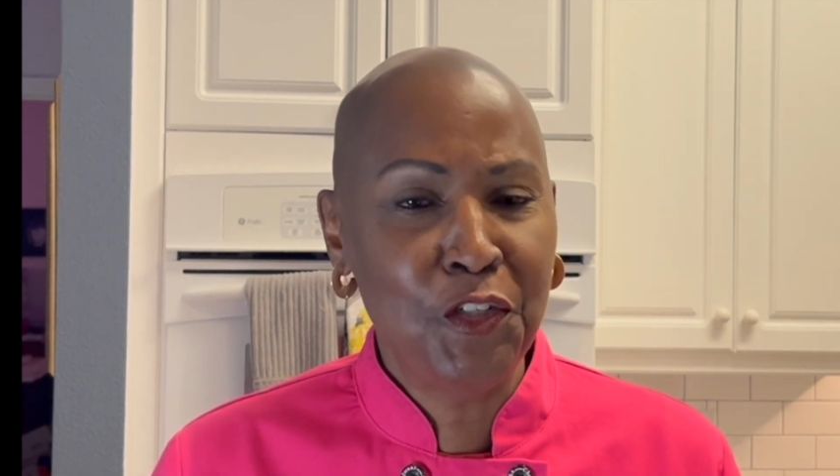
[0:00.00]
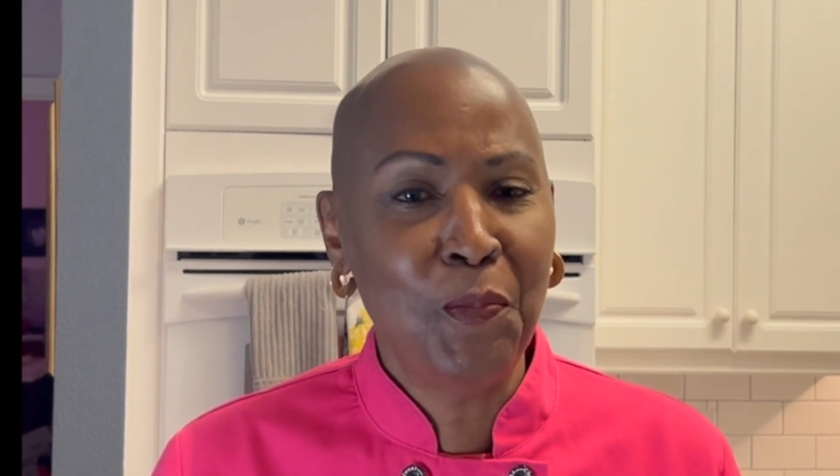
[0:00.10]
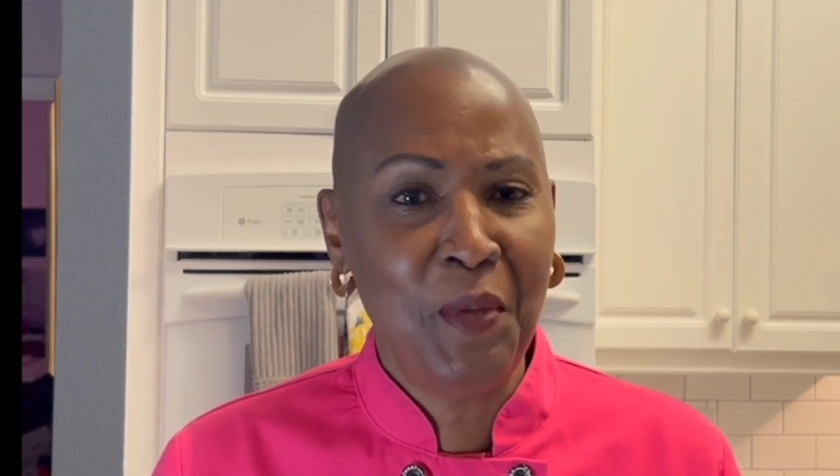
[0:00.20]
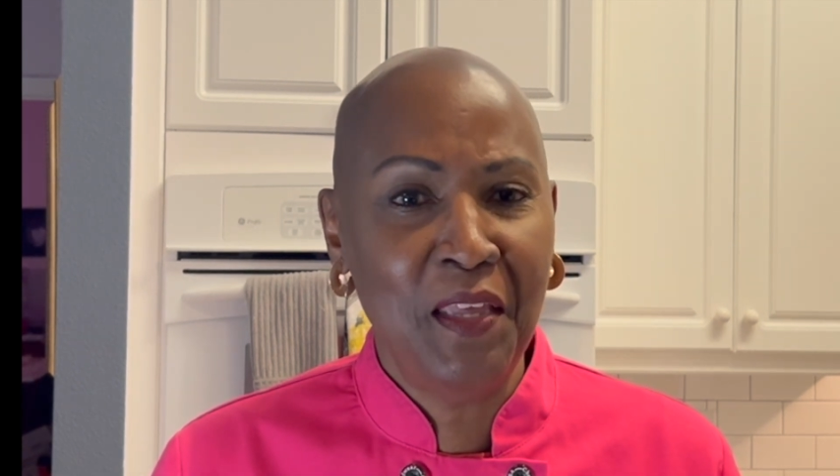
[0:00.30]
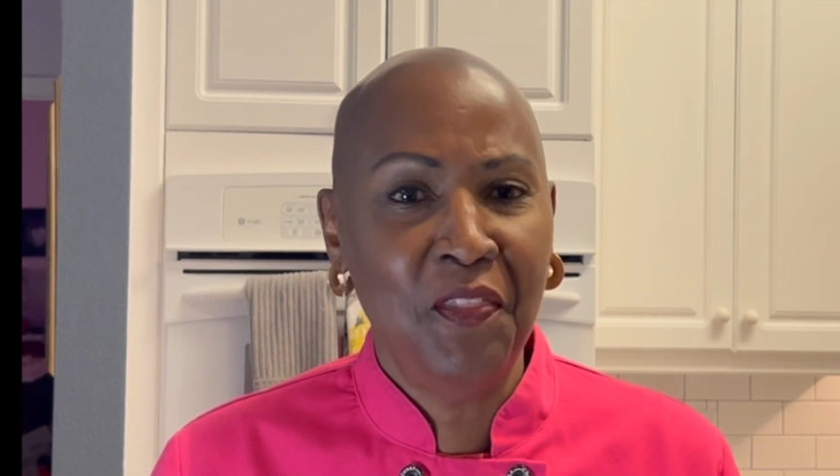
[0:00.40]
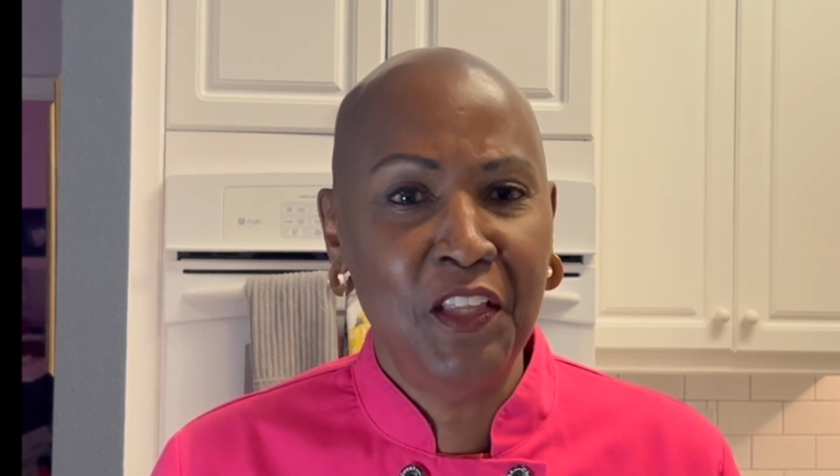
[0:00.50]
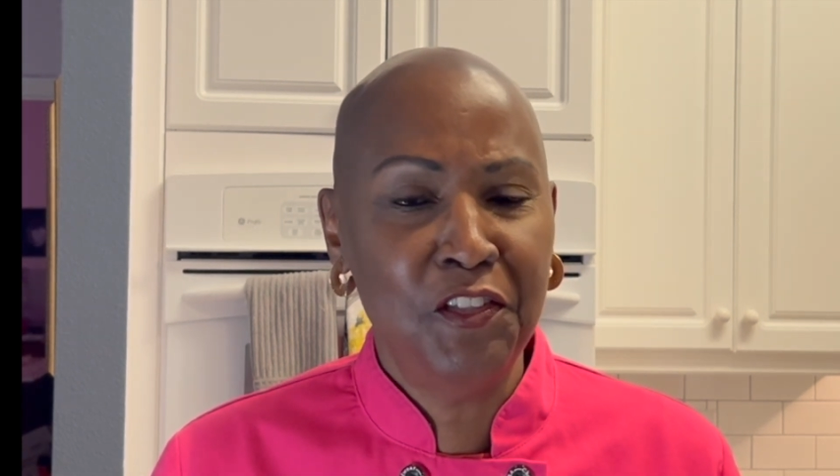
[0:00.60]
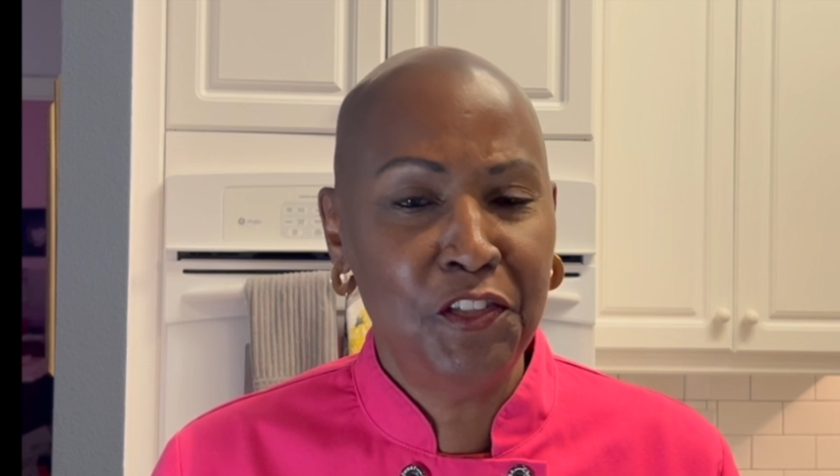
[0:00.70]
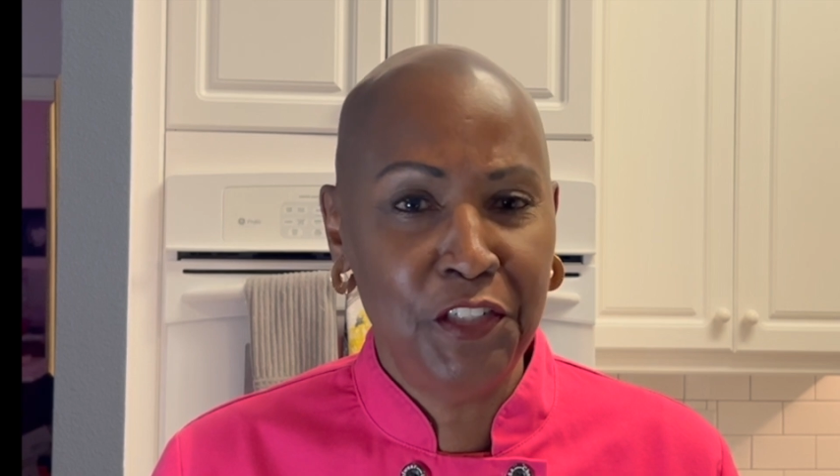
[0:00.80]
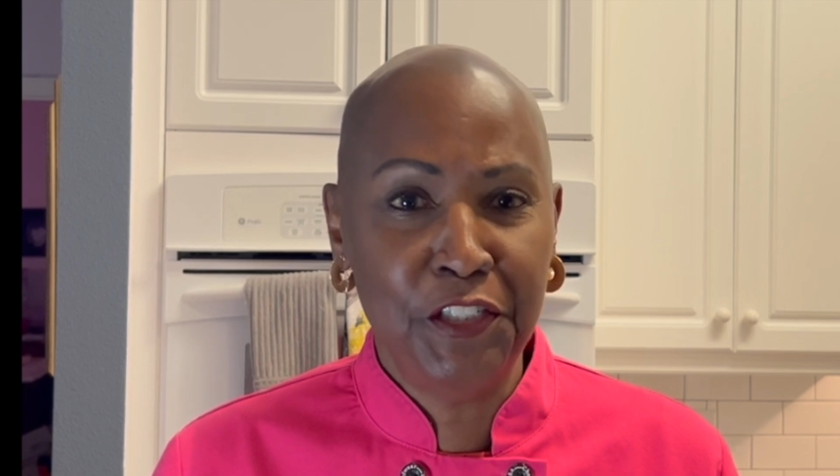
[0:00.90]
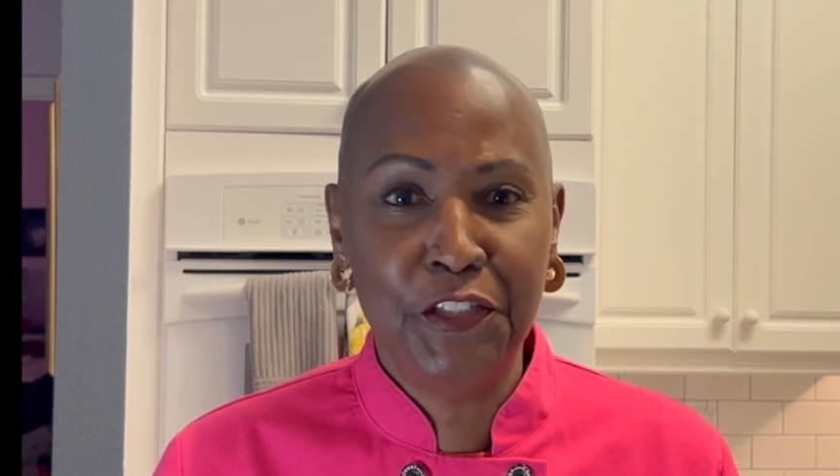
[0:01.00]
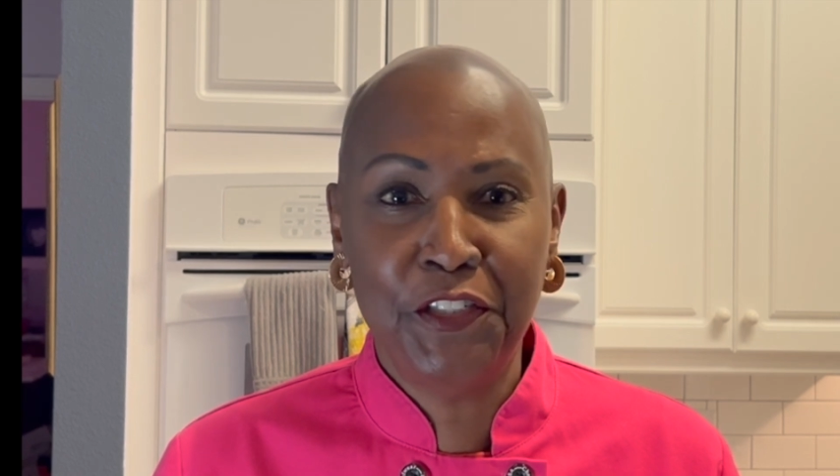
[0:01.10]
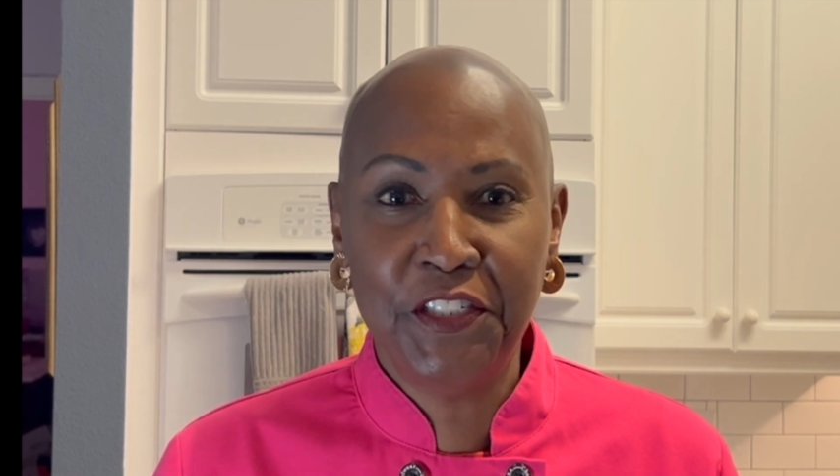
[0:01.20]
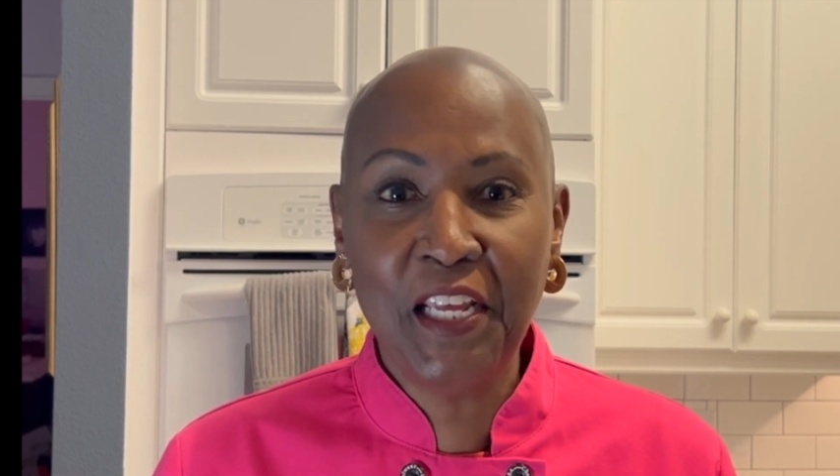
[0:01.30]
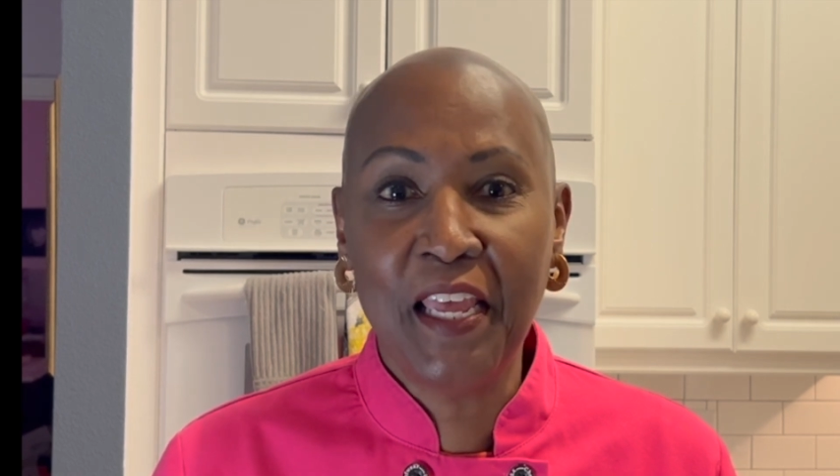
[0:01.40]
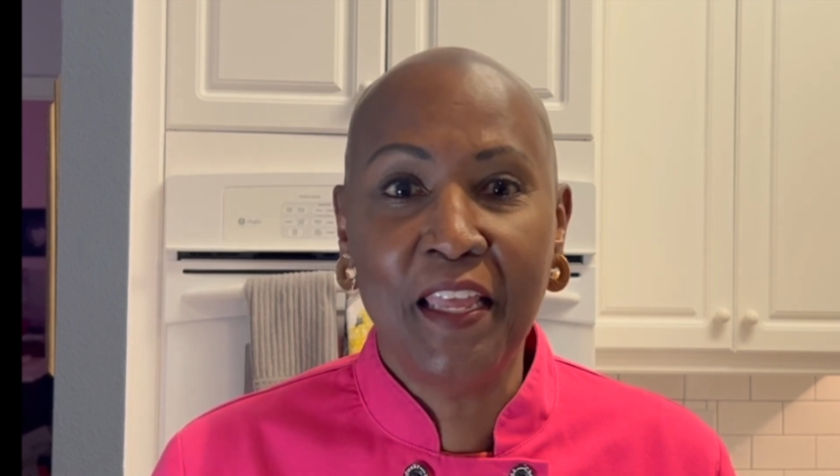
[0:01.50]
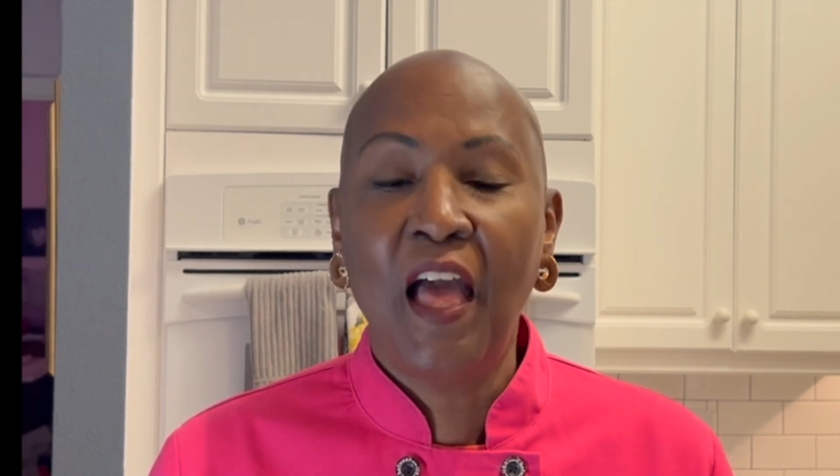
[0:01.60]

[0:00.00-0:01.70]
to make this dish today.